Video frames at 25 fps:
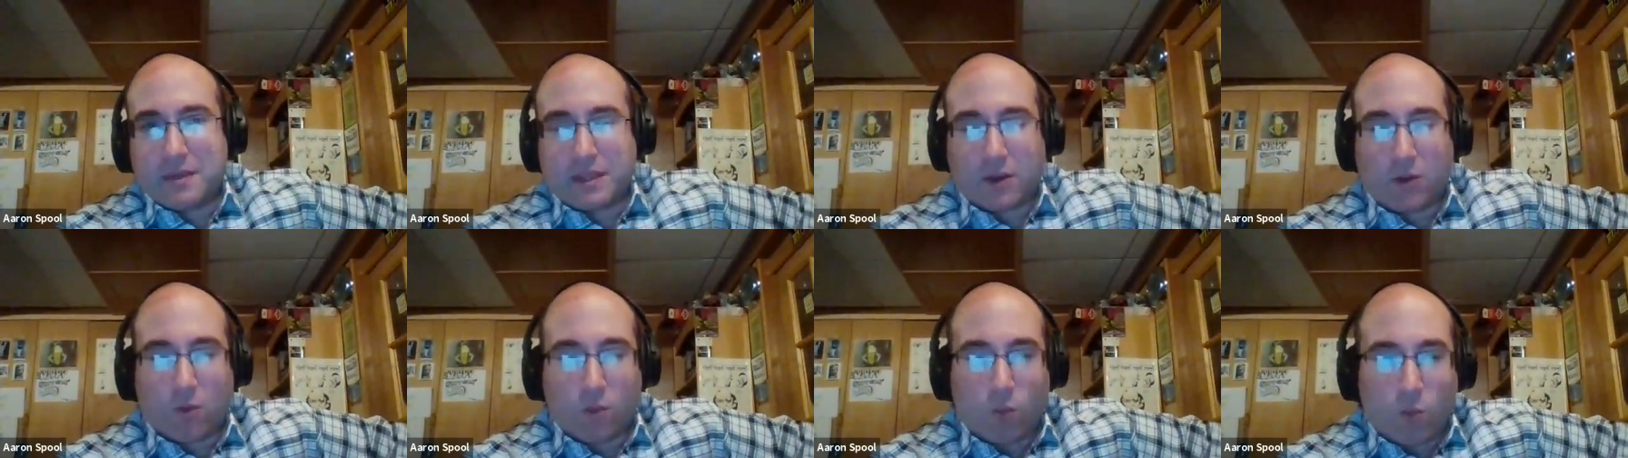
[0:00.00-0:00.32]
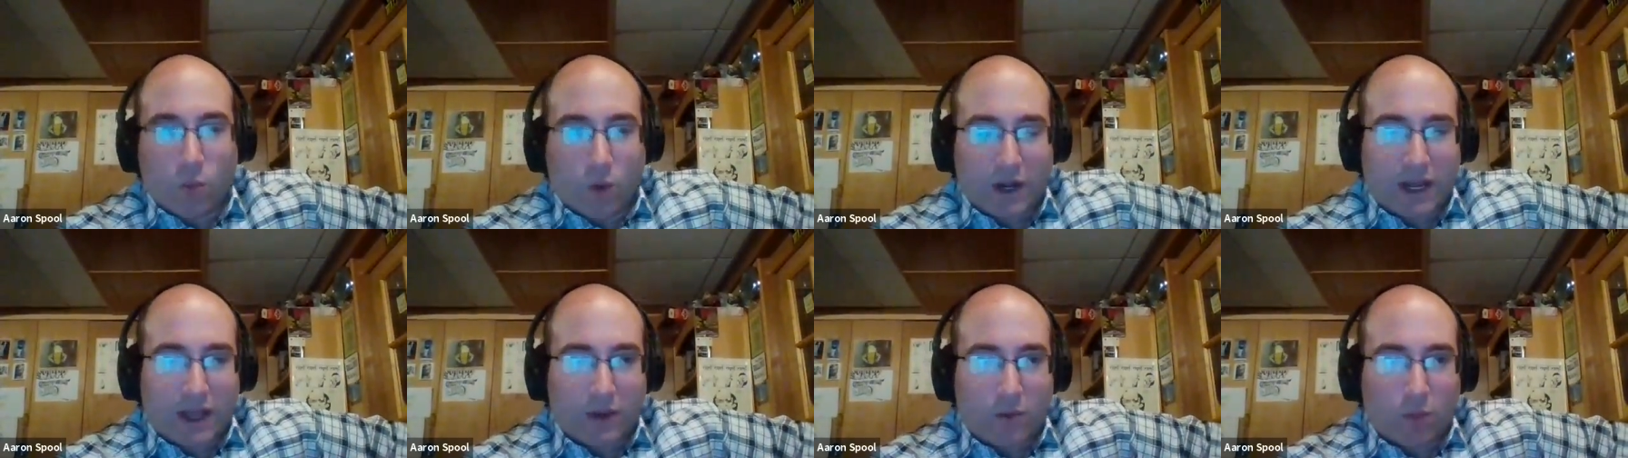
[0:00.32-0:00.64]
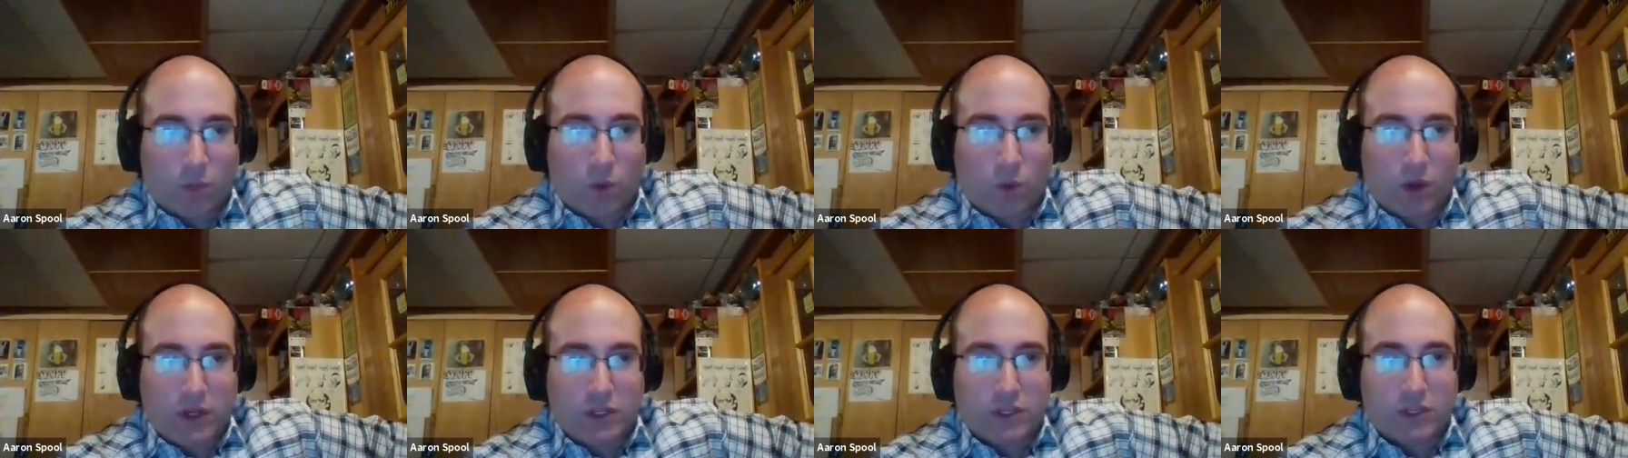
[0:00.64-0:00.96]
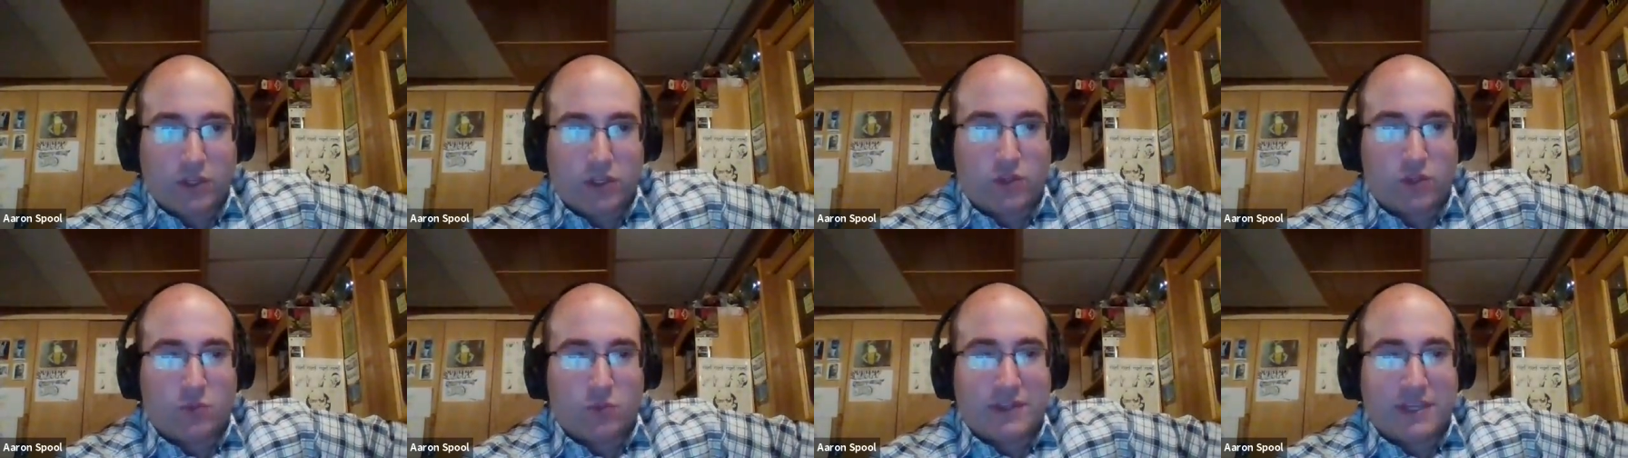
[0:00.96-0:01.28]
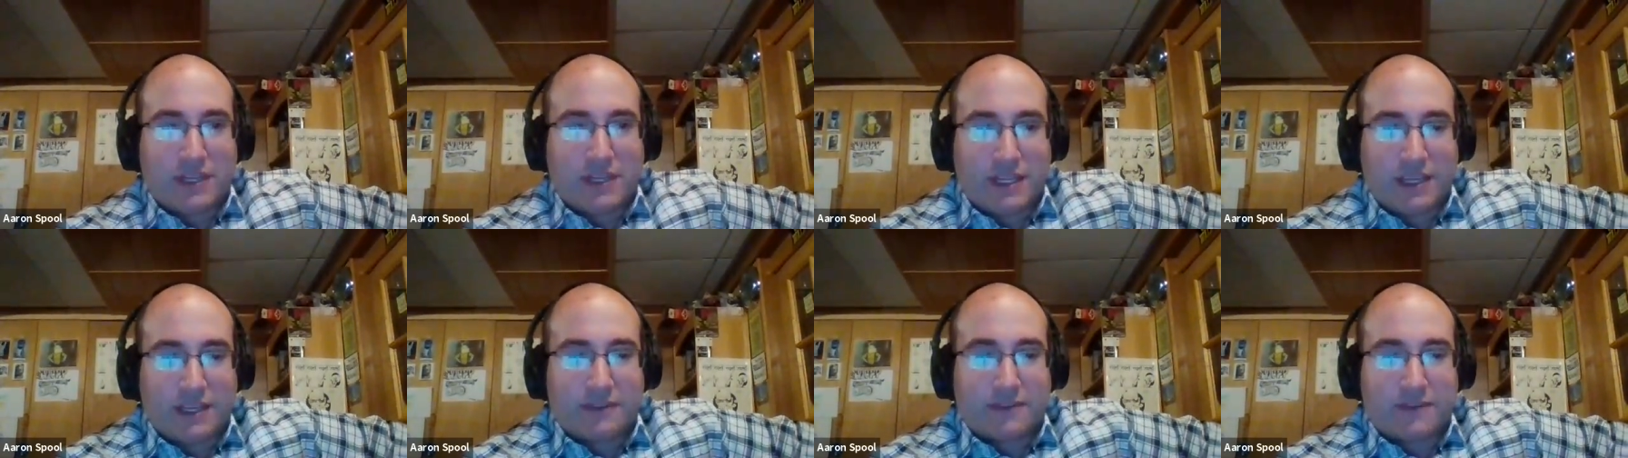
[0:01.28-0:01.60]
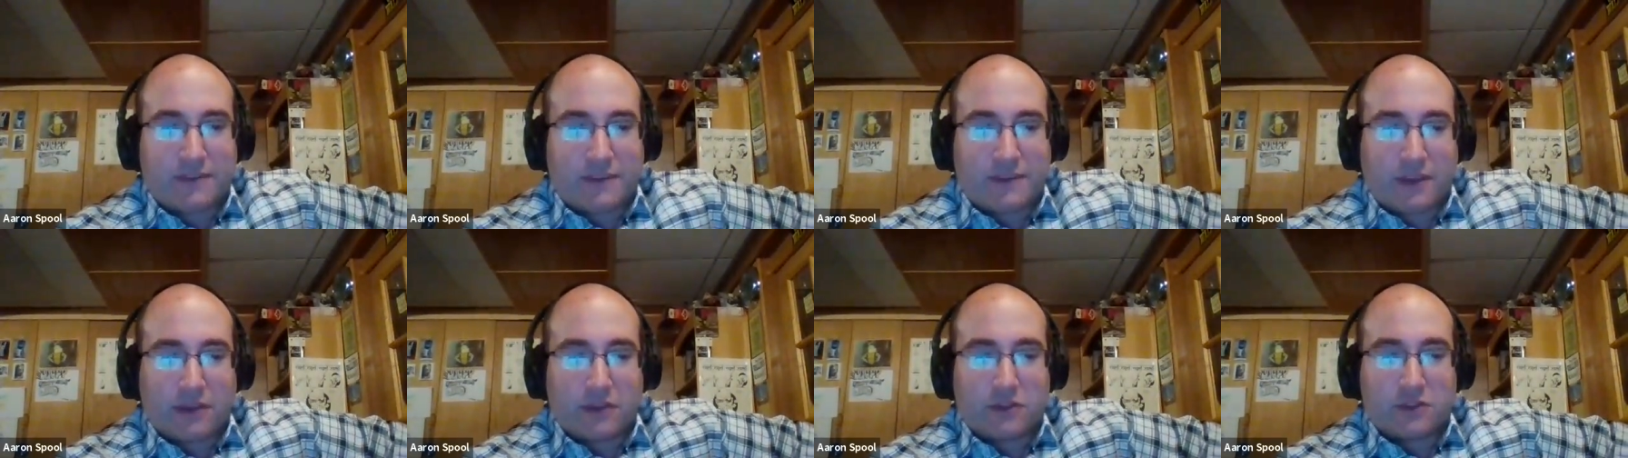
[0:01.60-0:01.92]
Like what unique
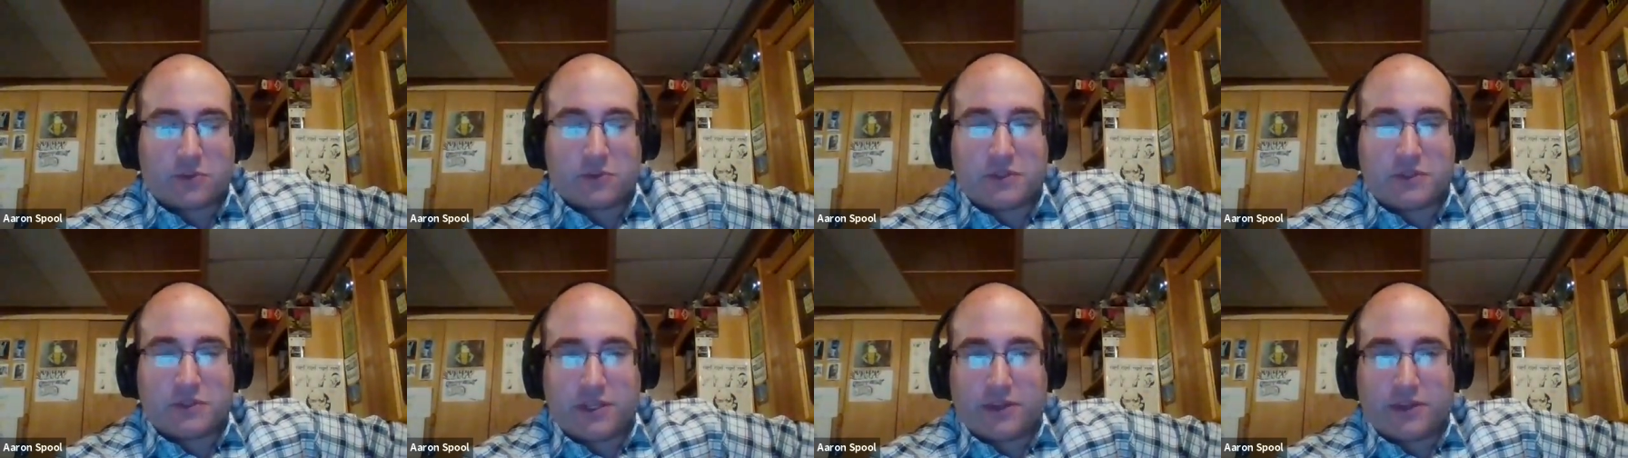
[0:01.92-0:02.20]
things or